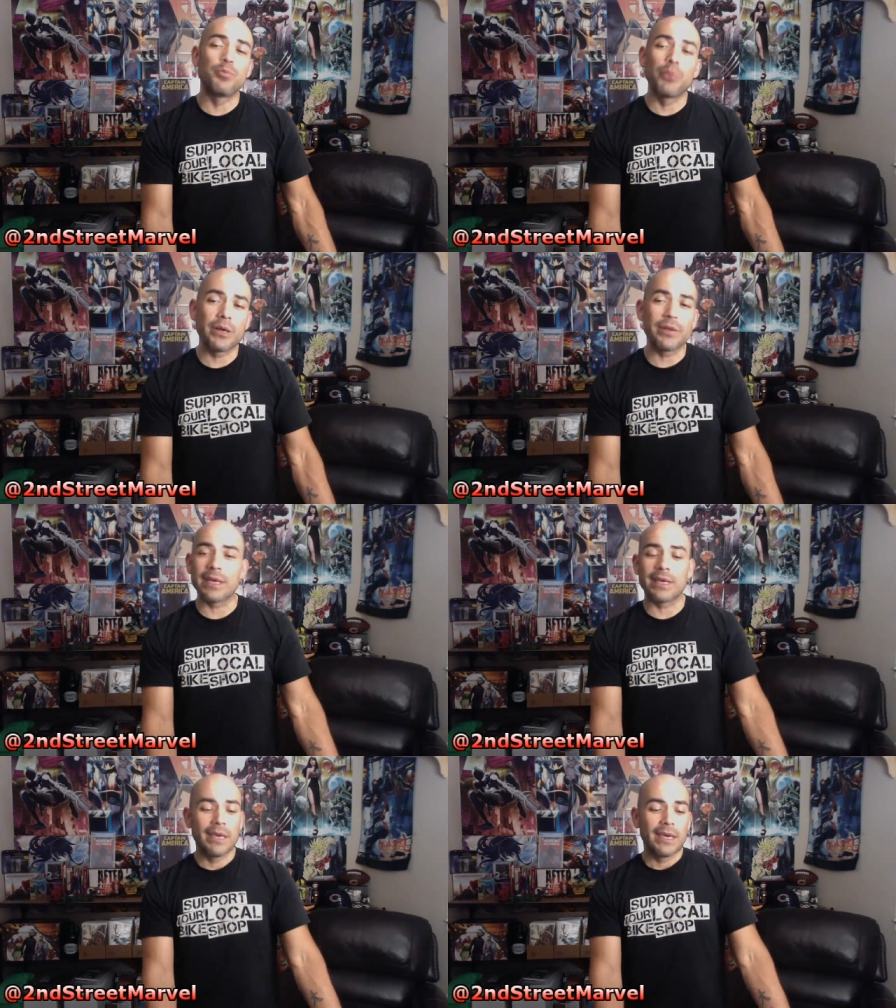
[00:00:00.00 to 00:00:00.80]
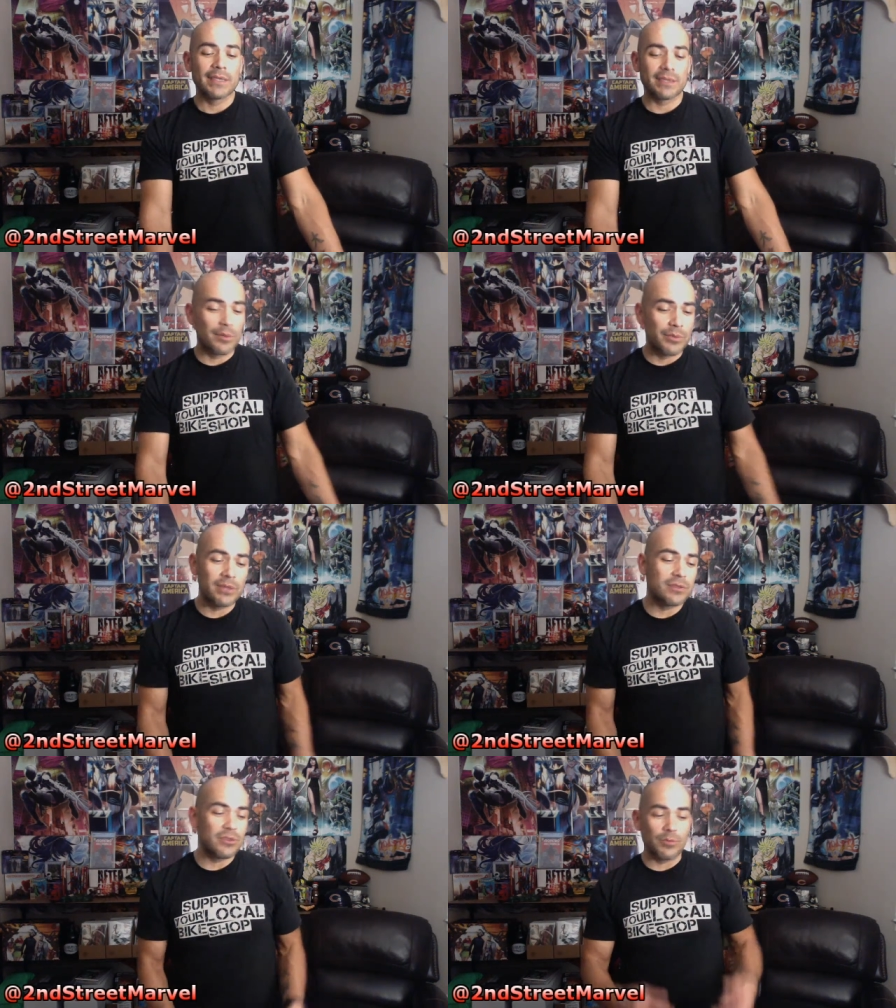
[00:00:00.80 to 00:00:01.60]
But like, is it
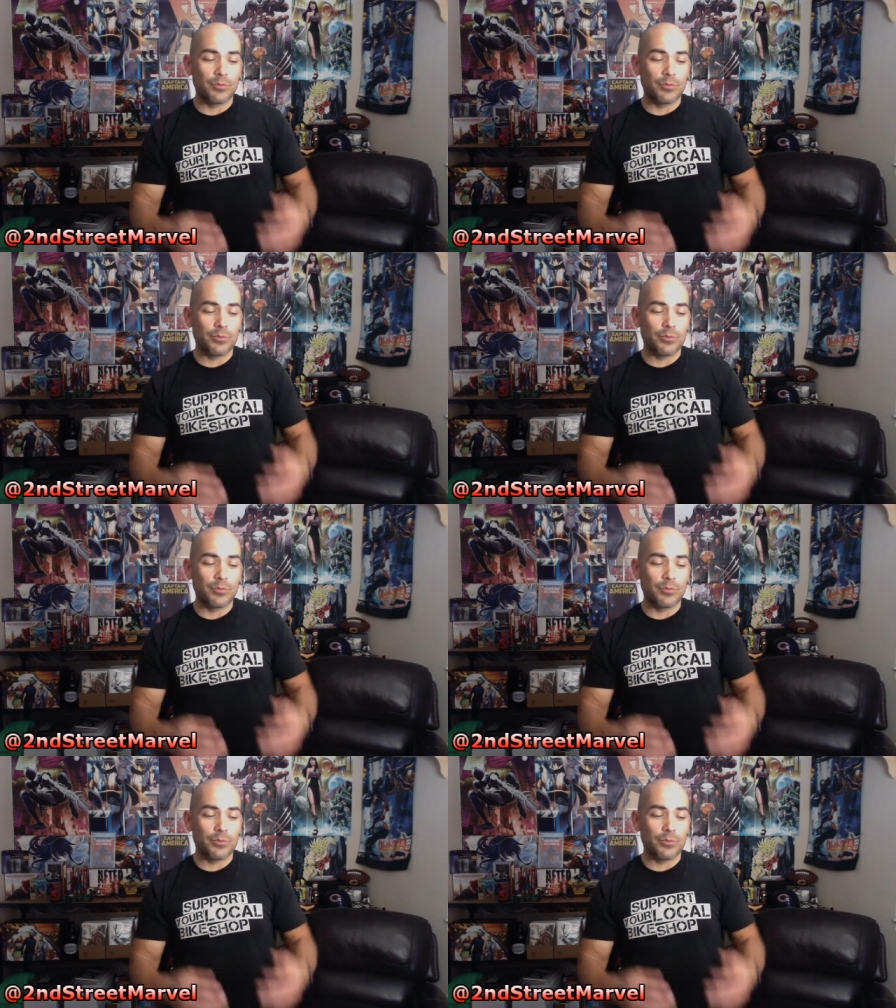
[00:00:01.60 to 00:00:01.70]
something to